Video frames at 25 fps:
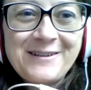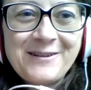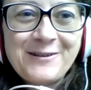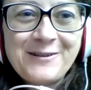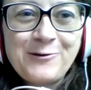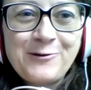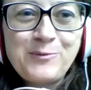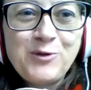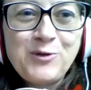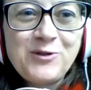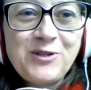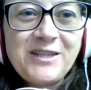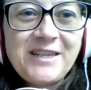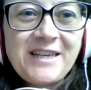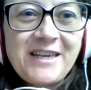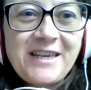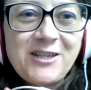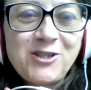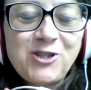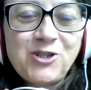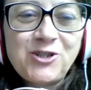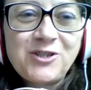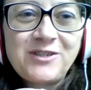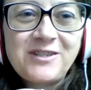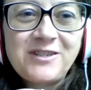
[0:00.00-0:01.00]

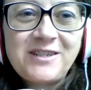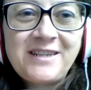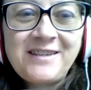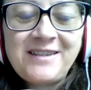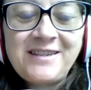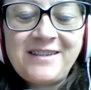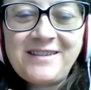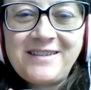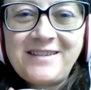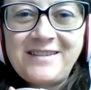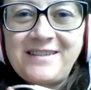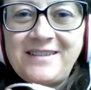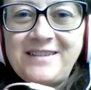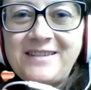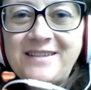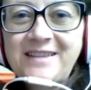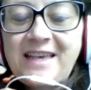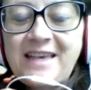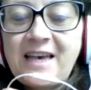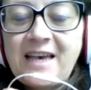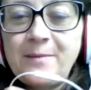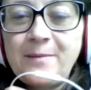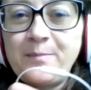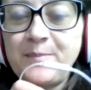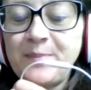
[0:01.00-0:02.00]
communication
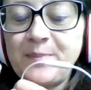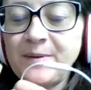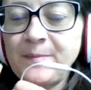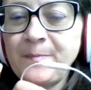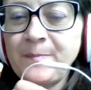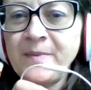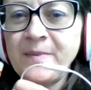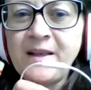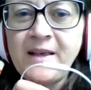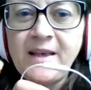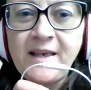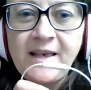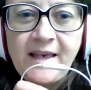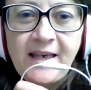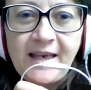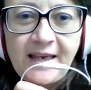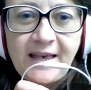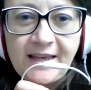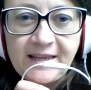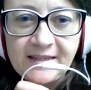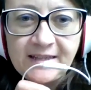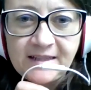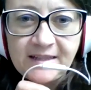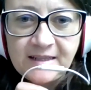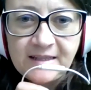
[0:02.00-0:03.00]
gap.
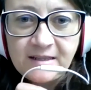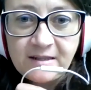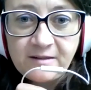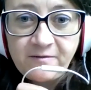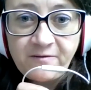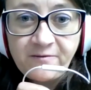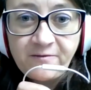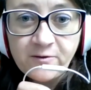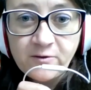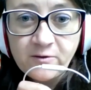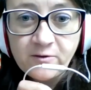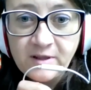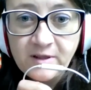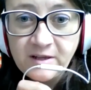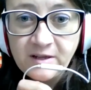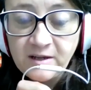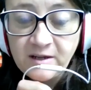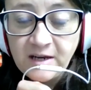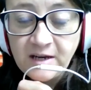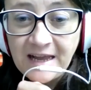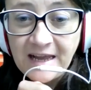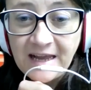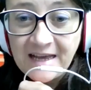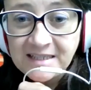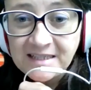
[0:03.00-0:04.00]
And for the
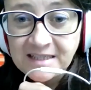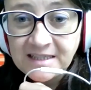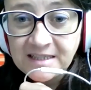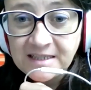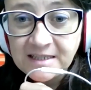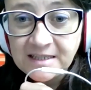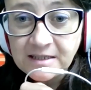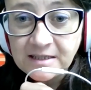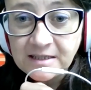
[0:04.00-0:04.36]
last,